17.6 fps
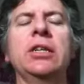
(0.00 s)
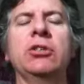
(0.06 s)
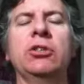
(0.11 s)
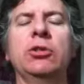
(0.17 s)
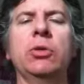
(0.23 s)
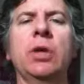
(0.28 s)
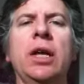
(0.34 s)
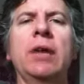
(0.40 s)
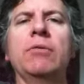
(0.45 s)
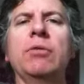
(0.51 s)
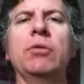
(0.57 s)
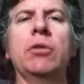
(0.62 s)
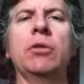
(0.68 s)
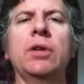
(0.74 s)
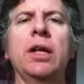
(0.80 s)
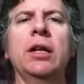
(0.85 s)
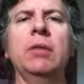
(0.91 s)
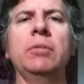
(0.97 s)
because you will have your
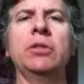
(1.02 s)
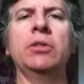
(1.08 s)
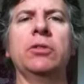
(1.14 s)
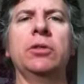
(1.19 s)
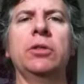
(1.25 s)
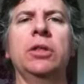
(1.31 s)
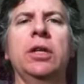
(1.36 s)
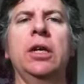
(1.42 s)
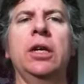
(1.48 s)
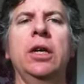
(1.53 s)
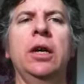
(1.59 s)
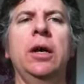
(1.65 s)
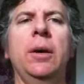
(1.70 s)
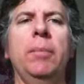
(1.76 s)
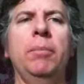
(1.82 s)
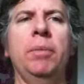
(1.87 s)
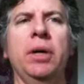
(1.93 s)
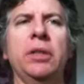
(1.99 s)
own element to it,
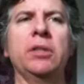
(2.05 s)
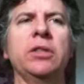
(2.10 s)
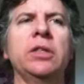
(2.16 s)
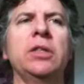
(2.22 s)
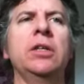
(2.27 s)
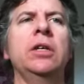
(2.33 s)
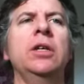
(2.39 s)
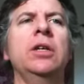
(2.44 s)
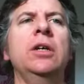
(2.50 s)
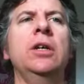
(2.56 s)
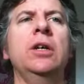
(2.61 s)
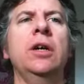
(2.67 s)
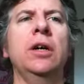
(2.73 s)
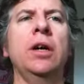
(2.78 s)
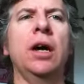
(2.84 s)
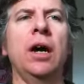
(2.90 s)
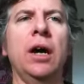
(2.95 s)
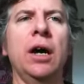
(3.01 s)
but
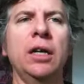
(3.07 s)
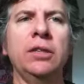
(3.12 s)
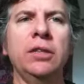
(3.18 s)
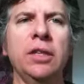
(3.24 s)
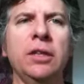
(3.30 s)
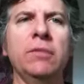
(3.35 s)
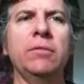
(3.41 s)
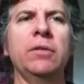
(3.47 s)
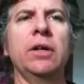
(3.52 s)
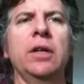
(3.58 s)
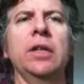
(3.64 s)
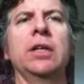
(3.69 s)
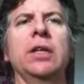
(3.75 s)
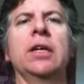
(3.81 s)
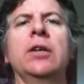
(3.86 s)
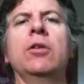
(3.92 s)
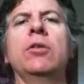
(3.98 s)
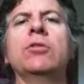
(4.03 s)
identifying
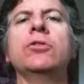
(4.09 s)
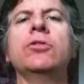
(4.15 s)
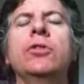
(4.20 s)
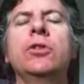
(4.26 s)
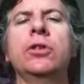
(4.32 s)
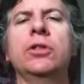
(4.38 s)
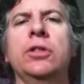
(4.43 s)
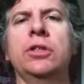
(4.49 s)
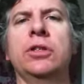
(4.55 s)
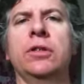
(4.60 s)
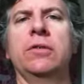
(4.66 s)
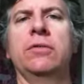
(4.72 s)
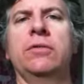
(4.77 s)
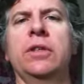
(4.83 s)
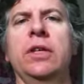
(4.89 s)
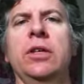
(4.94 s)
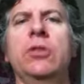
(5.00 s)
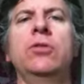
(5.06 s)
an alternative
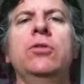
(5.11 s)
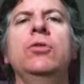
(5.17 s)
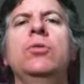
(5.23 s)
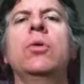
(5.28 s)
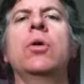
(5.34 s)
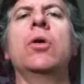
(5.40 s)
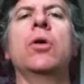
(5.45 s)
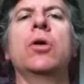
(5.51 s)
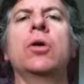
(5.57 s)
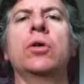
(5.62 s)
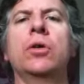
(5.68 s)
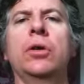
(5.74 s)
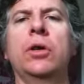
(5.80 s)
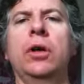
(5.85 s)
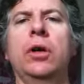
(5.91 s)
that you are